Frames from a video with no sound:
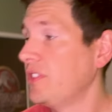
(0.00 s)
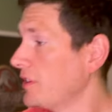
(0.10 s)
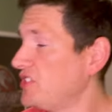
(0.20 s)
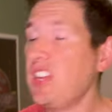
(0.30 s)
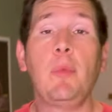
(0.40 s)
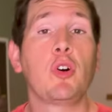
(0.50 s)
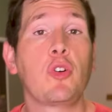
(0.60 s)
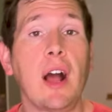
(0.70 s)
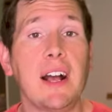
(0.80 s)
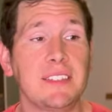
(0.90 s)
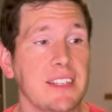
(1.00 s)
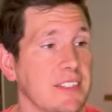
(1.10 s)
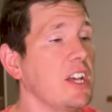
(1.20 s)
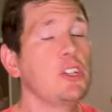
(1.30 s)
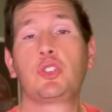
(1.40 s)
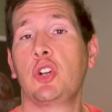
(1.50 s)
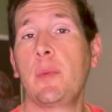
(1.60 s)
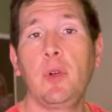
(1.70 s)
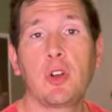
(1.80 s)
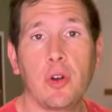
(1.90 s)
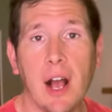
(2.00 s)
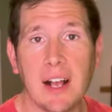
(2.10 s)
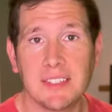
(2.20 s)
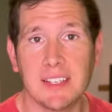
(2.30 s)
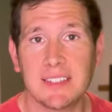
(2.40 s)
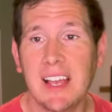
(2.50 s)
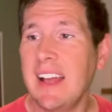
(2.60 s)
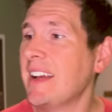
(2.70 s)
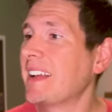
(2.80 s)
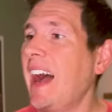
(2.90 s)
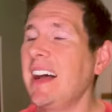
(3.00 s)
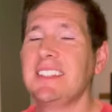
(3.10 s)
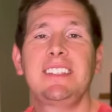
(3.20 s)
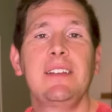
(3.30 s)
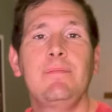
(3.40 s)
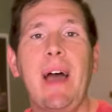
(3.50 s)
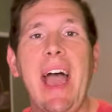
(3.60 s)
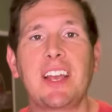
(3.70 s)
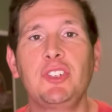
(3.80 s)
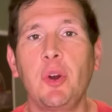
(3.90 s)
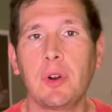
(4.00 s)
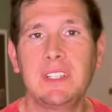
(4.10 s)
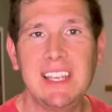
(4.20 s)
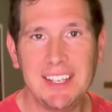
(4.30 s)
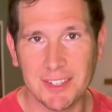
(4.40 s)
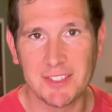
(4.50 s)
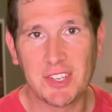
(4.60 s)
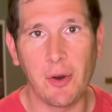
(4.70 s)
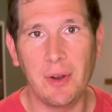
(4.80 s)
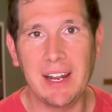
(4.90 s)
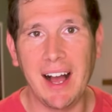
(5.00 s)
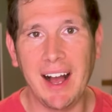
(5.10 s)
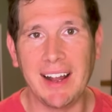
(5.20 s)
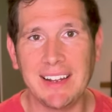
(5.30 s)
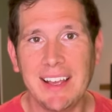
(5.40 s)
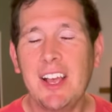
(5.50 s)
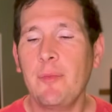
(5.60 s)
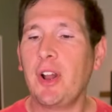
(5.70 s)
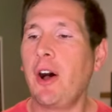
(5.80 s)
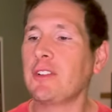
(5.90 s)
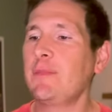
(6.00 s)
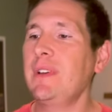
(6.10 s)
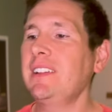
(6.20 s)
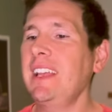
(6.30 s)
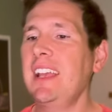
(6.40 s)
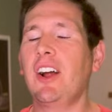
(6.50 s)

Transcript: There's double crosses, triple crosses, constant backdoor deals going on but ultimately, it